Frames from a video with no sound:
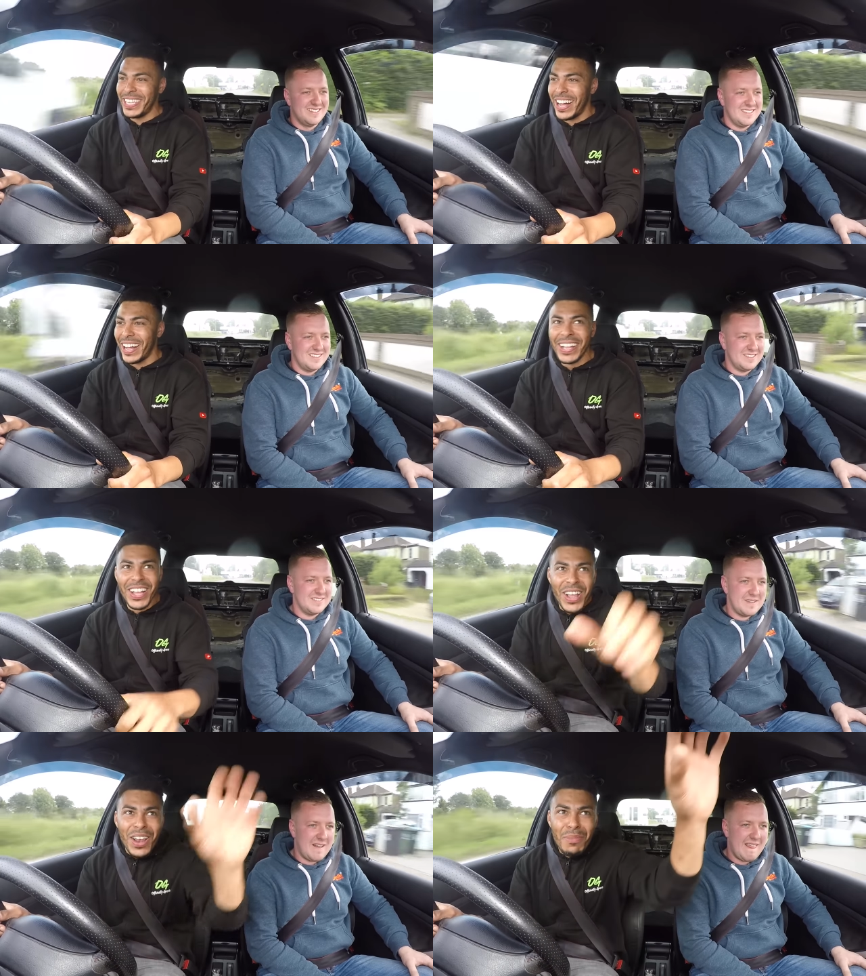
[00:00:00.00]

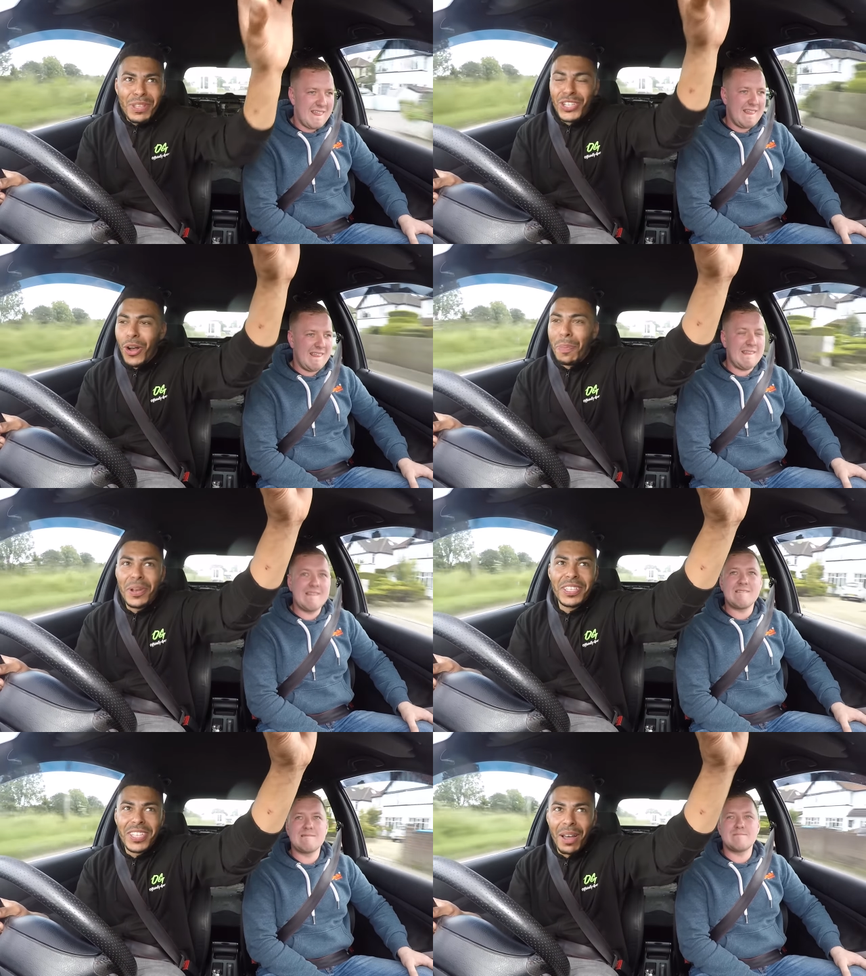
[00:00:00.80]
Speaker 1: don't you?
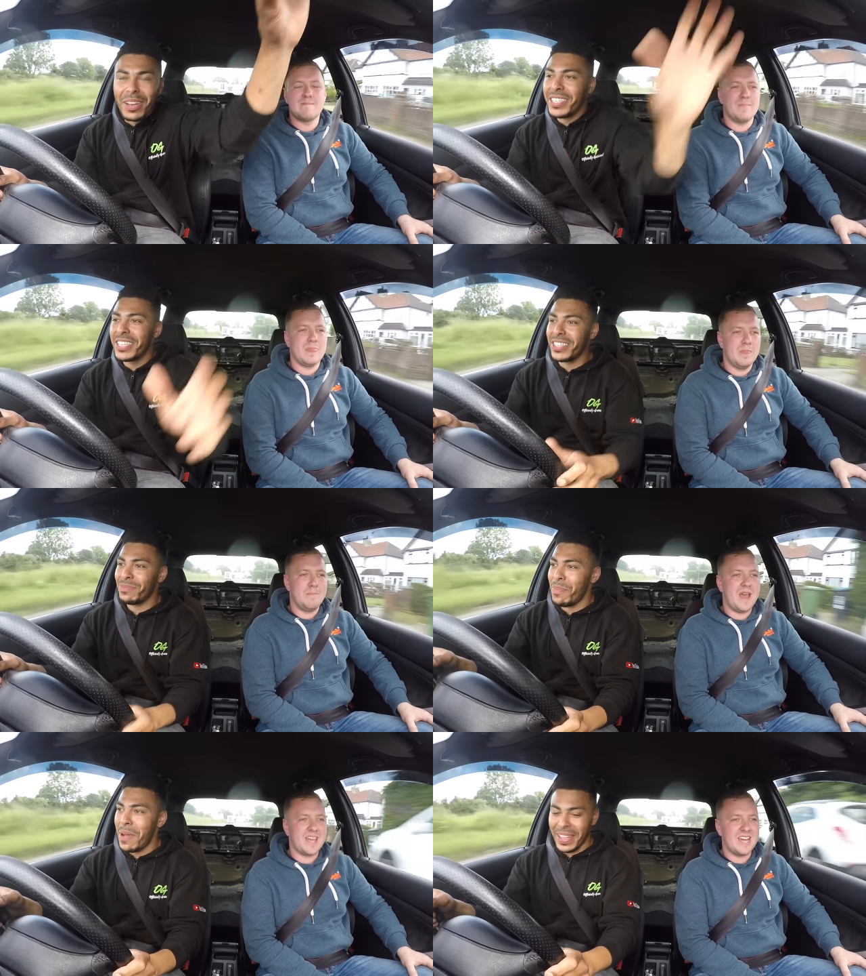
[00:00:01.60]
sharpen this up. This is
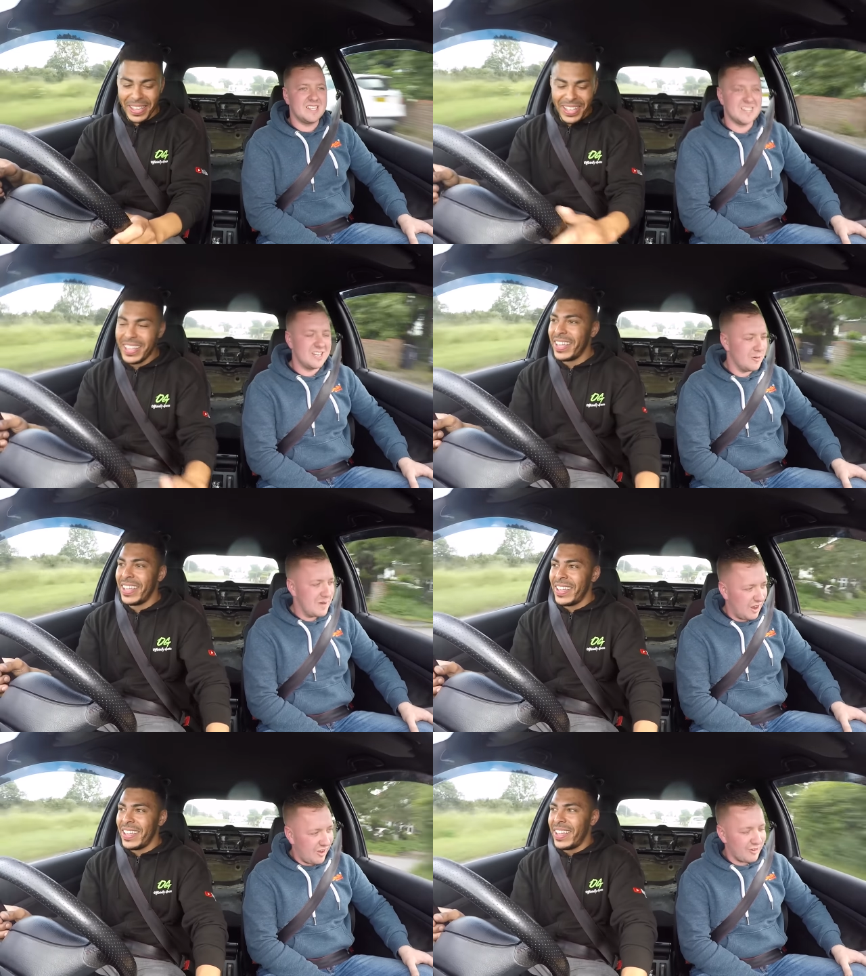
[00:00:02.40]
back end's a little
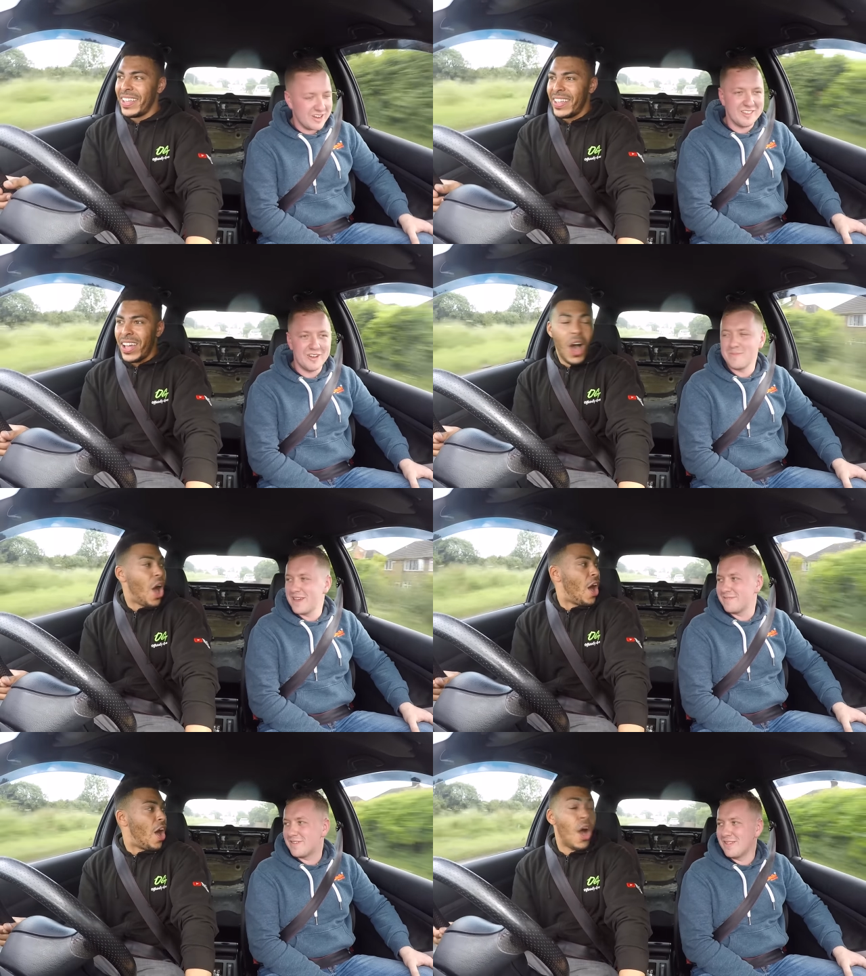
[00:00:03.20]
bit light on it though. I
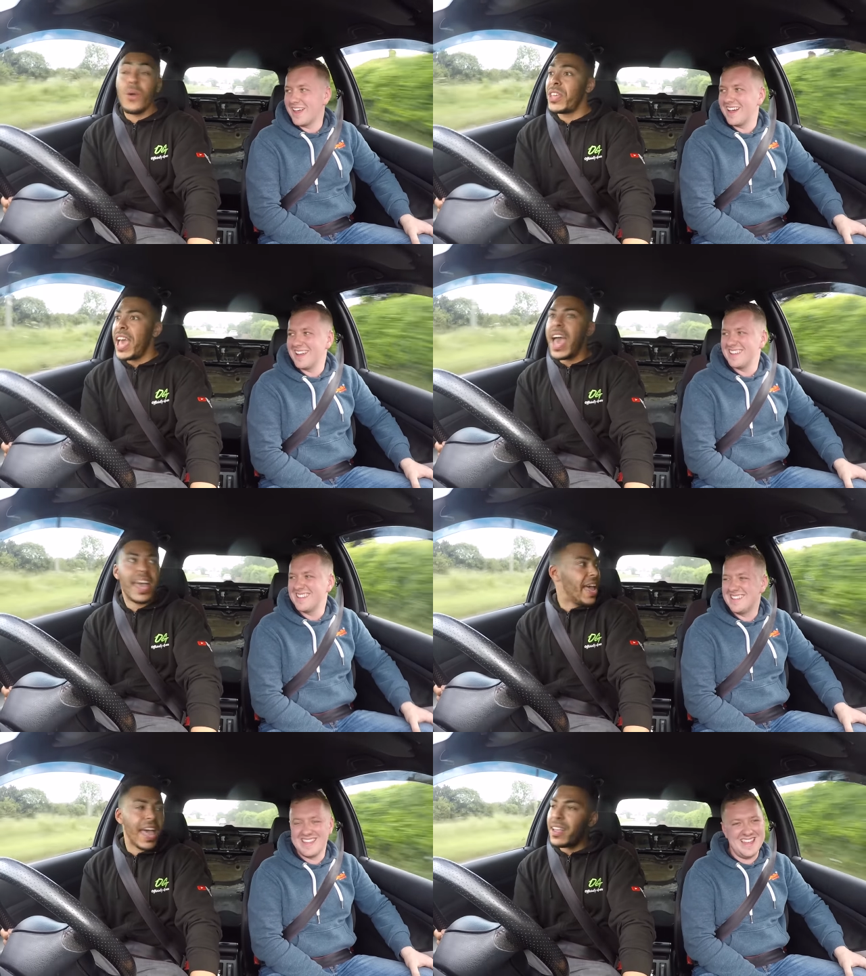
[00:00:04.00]
bet you felt oh, that. Yeah,
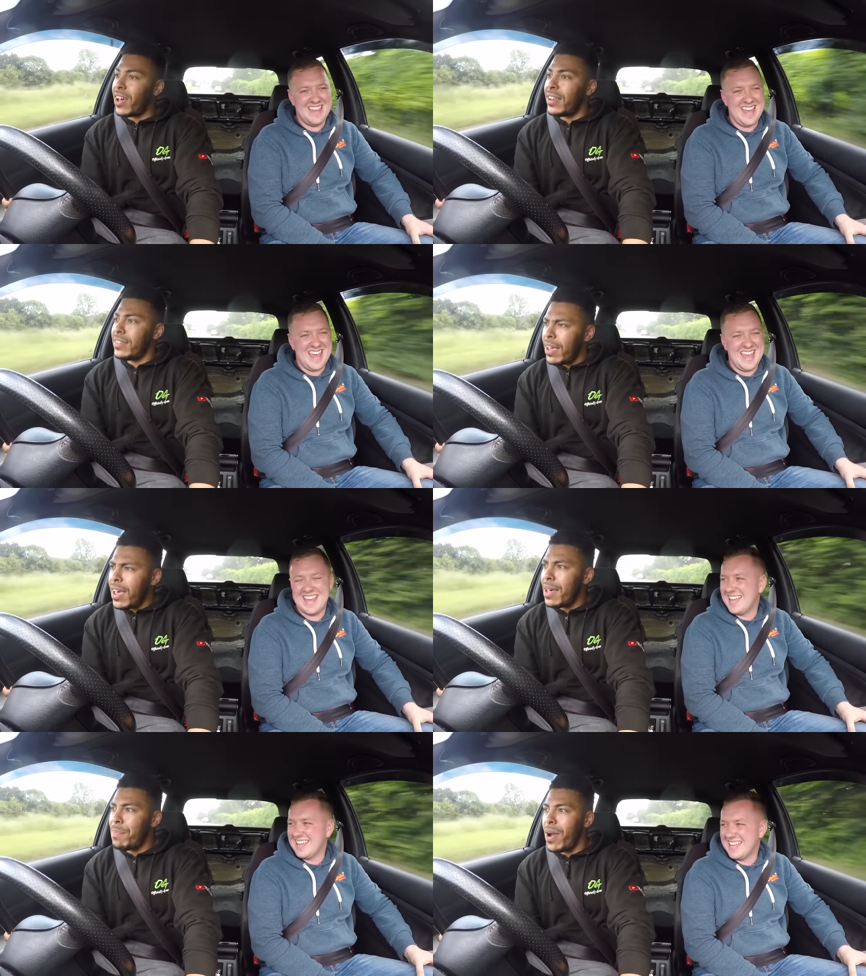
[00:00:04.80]
yeah,
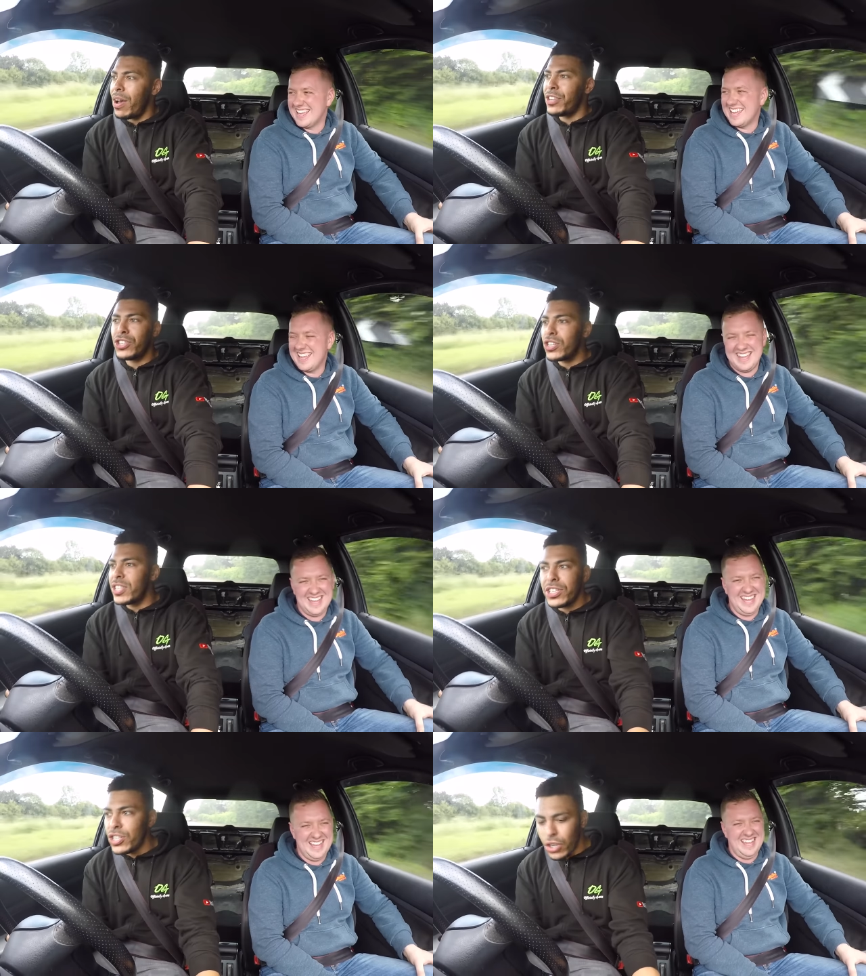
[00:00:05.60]
yeah, bro. It's just
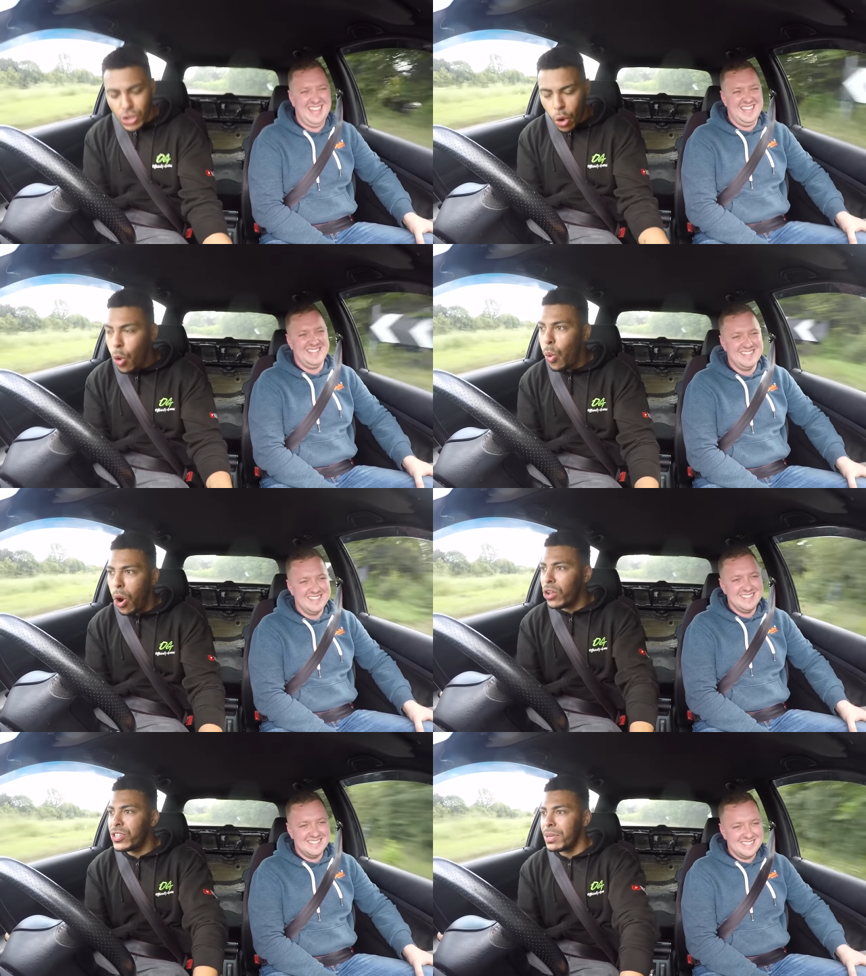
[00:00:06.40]
this is just all
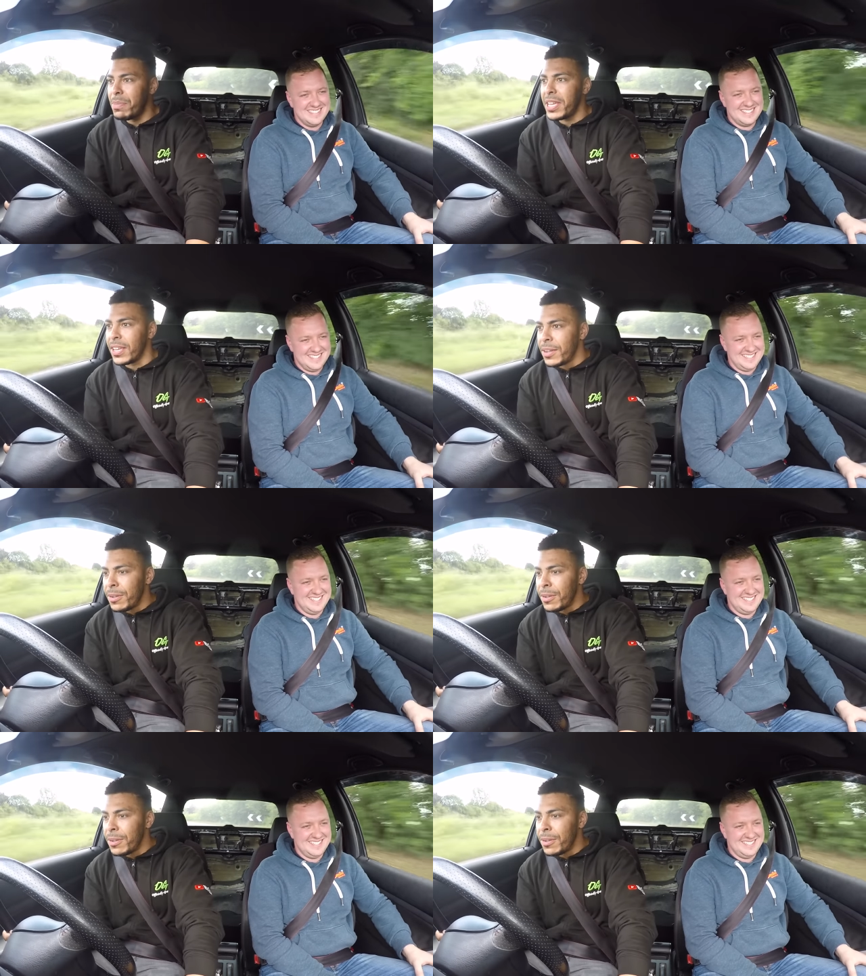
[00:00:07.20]
odd to me.